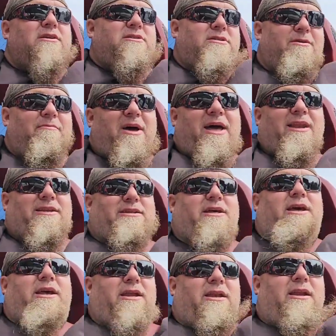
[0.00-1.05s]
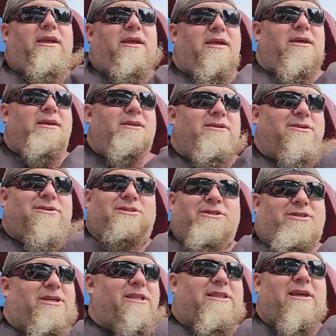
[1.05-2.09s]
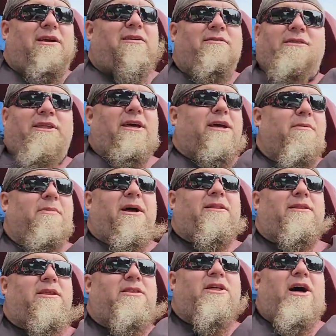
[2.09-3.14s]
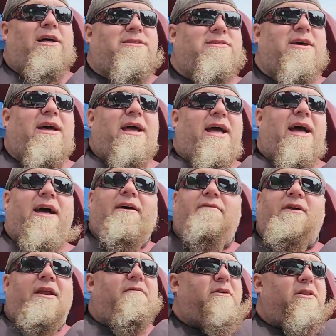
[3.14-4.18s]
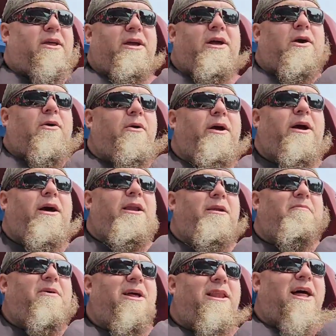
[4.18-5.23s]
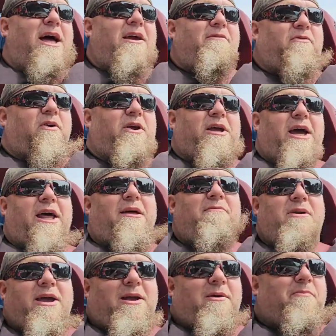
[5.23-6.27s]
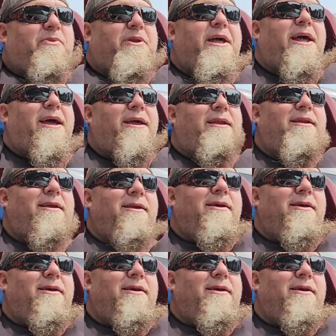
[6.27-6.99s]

to meditate, just to sit there and think about the thoughts I have and everything going on in my life and kind of make a plan.